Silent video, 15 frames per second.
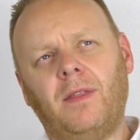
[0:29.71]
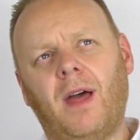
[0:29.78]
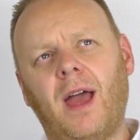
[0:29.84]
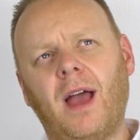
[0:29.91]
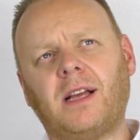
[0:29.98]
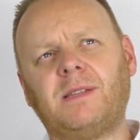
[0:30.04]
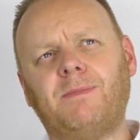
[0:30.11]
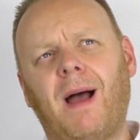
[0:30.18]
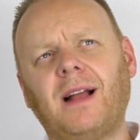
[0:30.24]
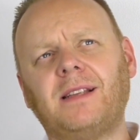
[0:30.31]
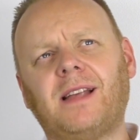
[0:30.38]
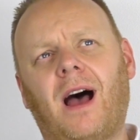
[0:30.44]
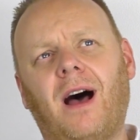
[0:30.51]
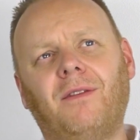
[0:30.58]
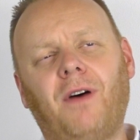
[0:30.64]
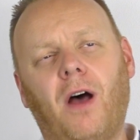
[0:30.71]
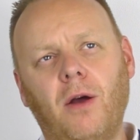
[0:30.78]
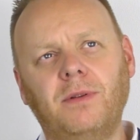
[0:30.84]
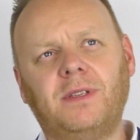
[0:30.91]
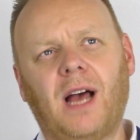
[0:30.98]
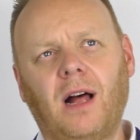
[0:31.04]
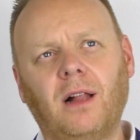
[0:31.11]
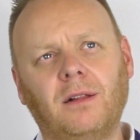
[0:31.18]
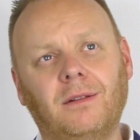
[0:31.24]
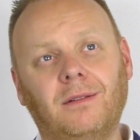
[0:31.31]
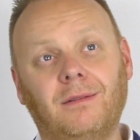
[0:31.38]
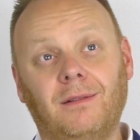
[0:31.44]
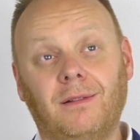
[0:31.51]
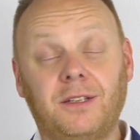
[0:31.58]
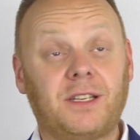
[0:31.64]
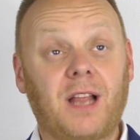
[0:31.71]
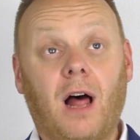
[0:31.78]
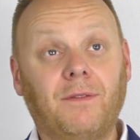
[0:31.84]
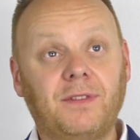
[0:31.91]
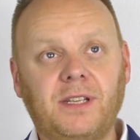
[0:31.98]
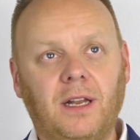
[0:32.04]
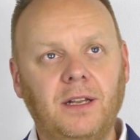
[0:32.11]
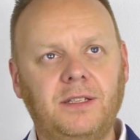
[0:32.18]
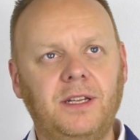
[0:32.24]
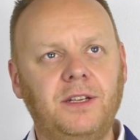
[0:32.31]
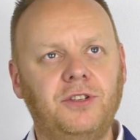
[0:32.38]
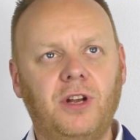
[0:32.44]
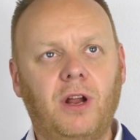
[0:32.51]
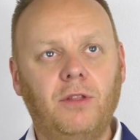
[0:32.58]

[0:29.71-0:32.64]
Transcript: They expect to have hotel style facilities.